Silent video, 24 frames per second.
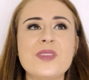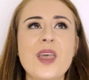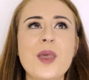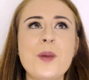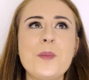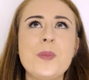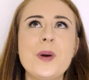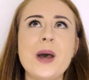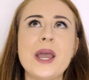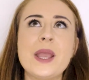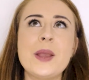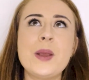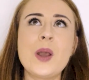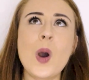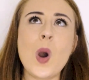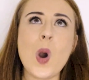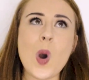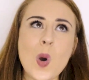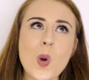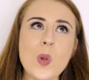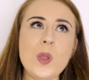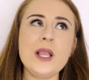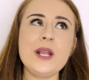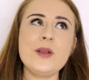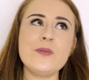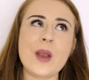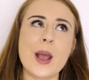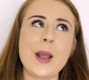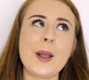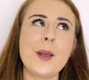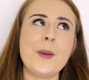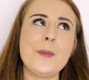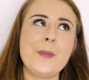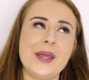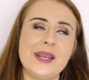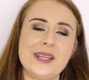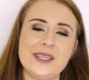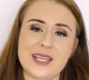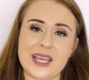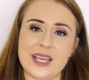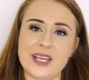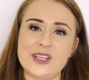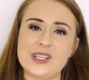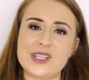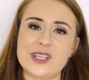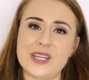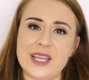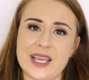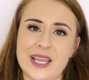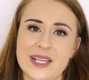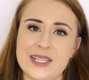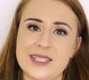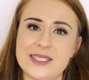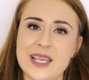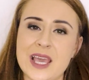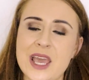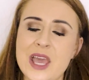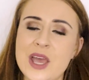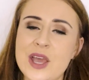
My only recommendation is,